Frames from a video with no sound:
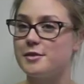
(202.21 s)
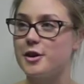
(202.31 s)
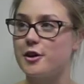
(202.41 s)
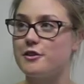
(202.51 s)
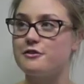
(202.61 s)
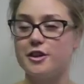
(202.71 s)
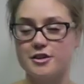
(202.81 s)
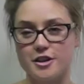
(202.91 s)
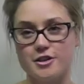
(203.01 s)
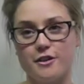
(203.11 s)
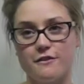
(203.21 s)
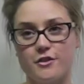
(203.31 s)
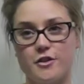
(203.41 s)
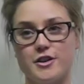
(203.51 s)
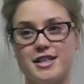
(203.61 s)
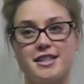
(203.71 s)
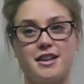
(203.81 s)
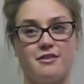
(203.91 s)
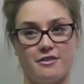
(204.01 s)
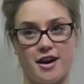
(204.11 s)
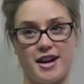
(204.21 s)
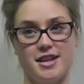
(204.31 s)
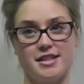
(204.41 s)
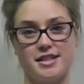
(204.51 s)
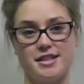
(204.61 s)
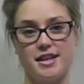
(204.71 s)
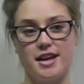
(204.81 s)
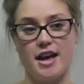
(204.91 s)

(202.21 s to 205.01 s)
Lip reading: I've been on a photo shoot for Tesco Finest,